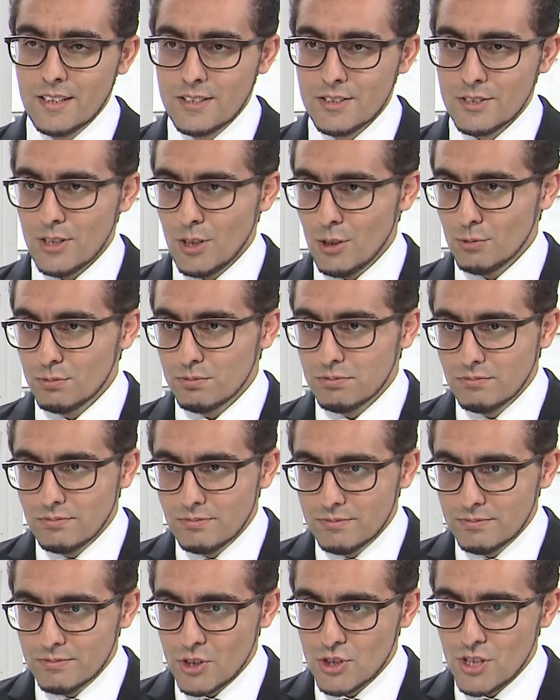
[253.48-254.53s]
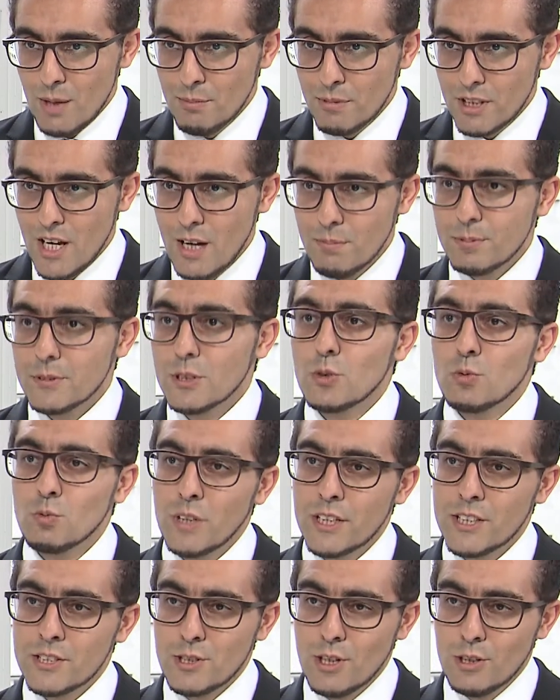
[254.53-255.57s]
So, to sum it up, what
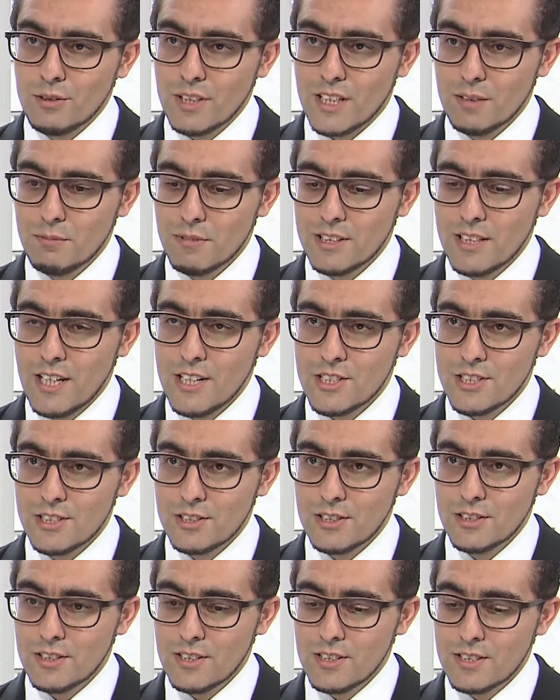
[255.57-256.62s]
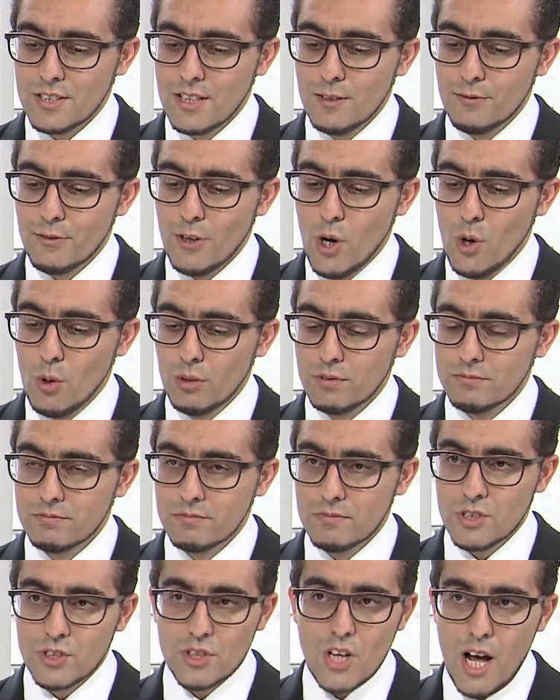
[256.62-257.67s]
is your recommendation to the CFO?
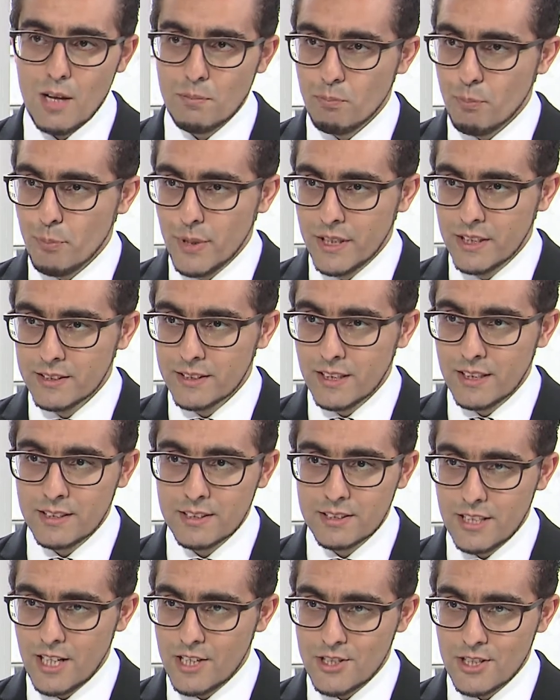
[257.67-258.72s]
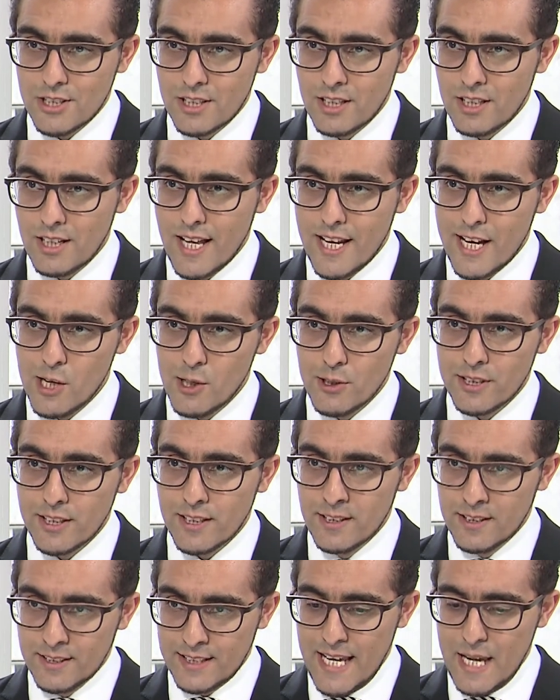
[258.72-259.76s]
Start building digital
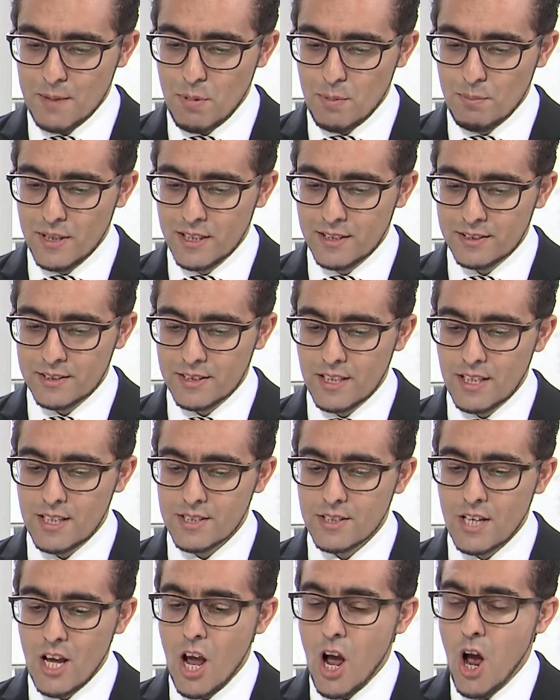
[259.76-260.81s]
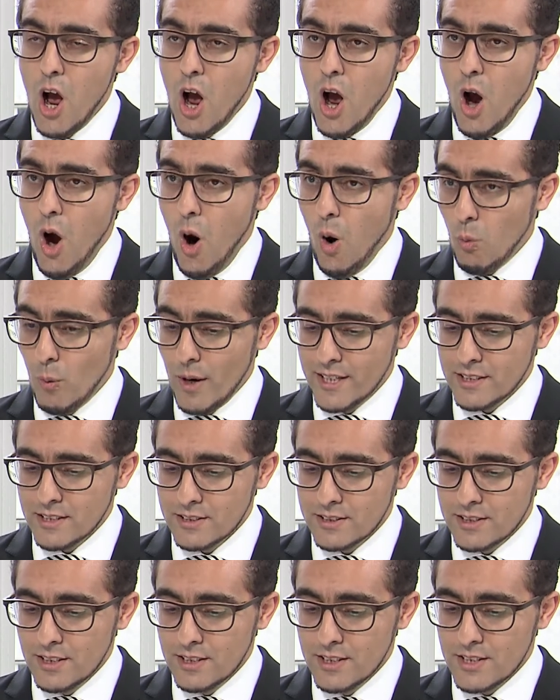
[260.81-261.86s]
analytical capabilities, or wait
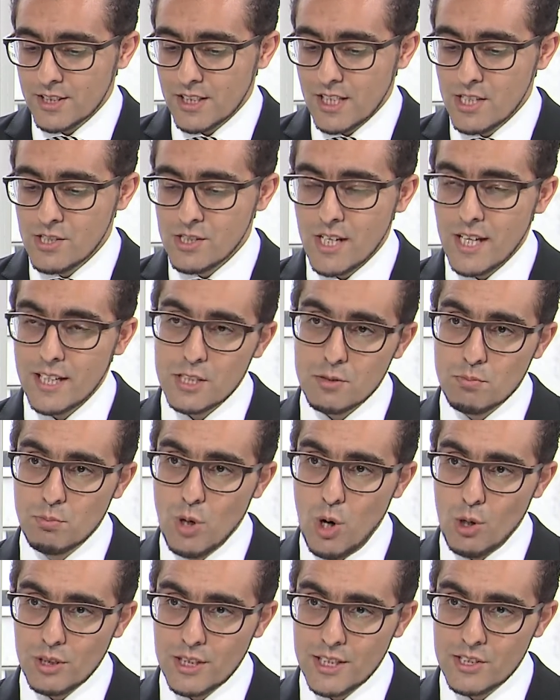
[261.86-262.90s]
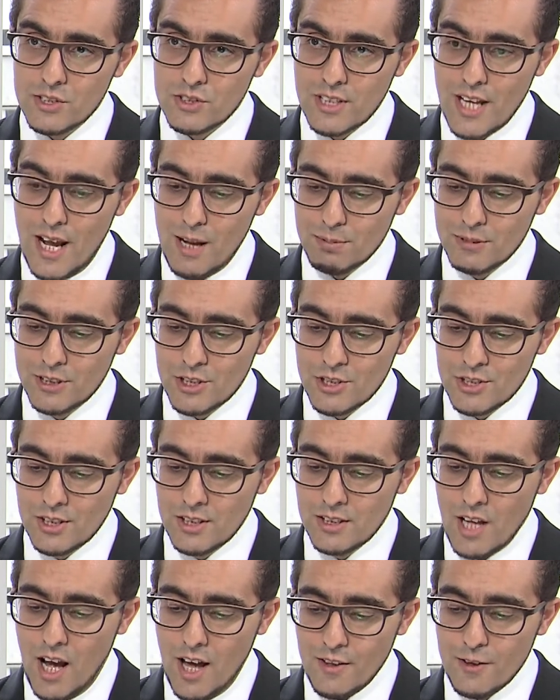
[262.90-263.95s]
until the skill set is broadly established
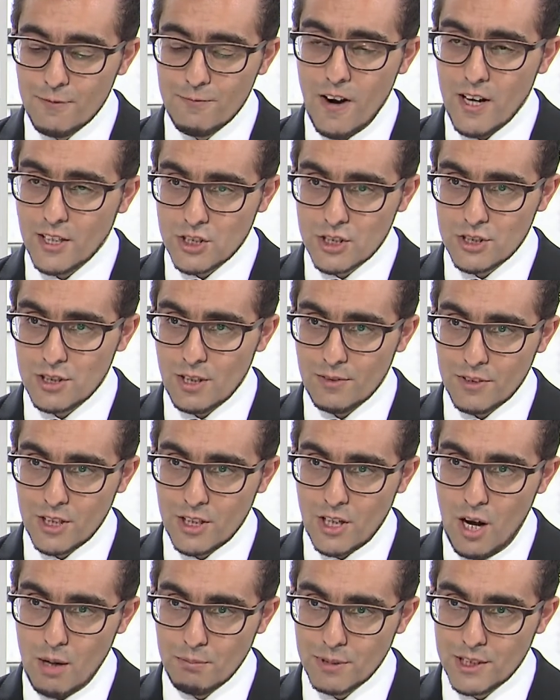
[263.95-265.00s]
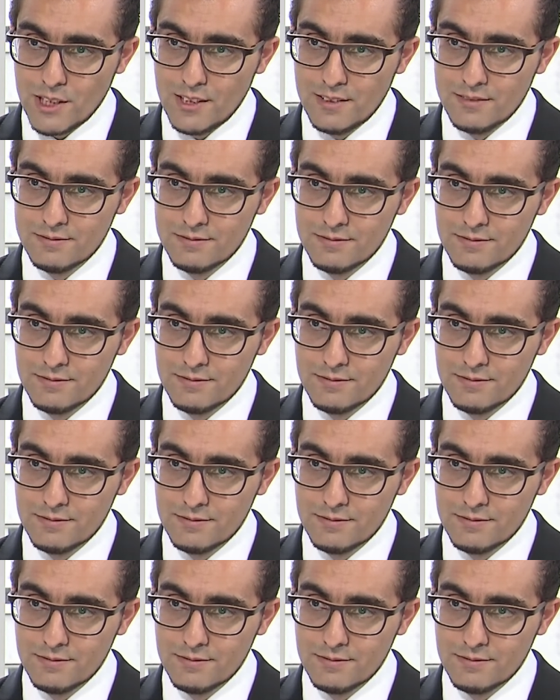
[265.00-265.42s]
in other functions of the company?